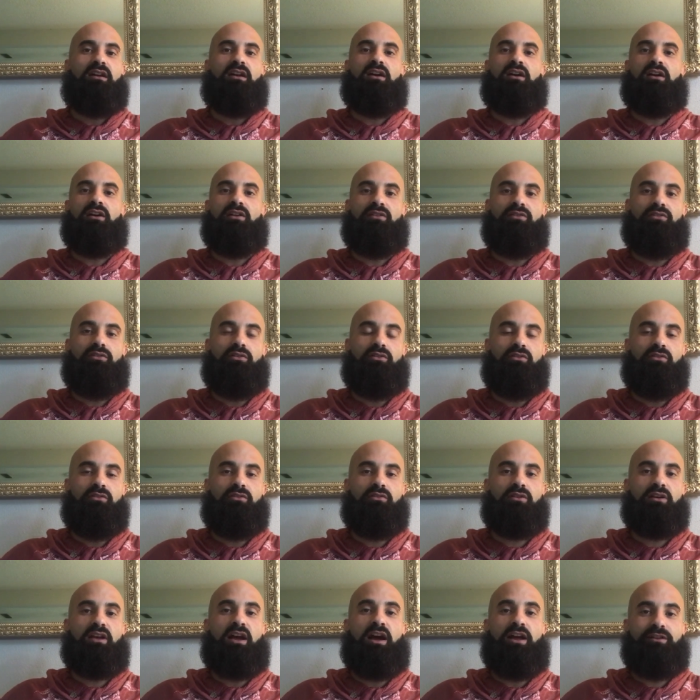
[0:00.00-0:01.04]
uh, the
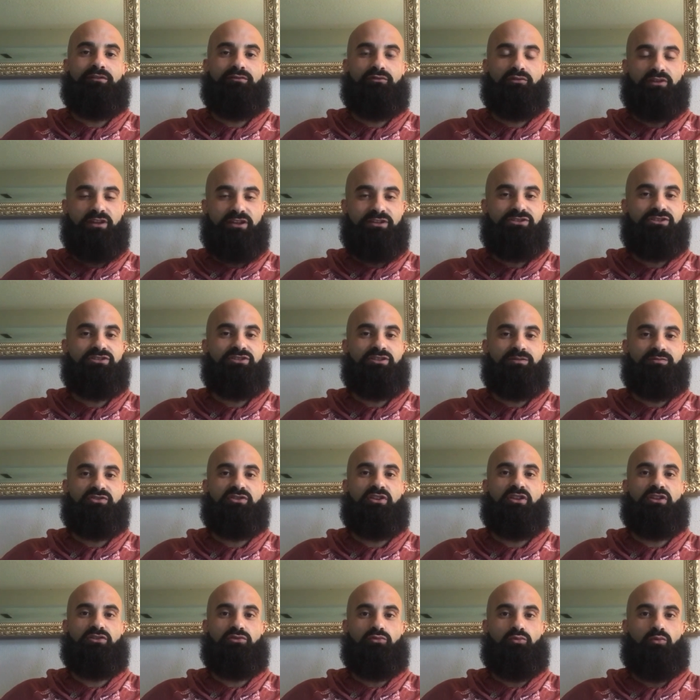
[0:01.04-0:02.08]
kind of relationships
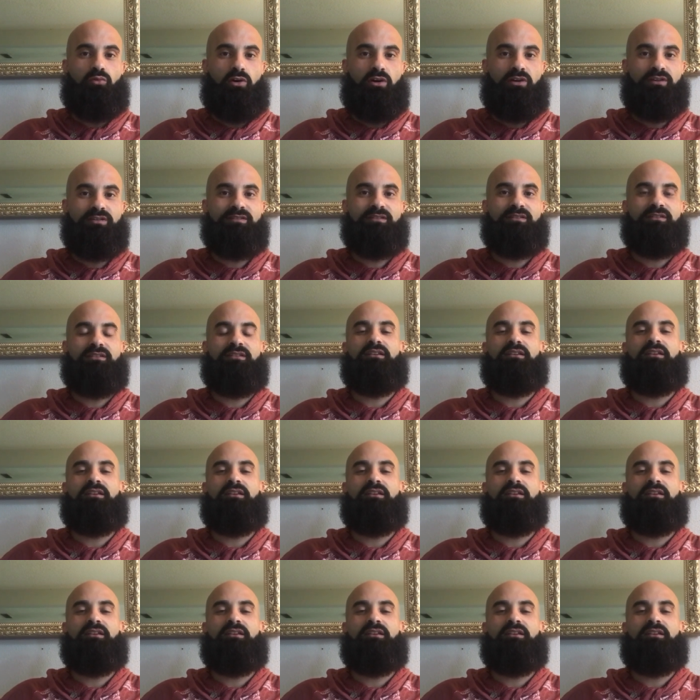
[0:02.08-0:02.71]
that you want.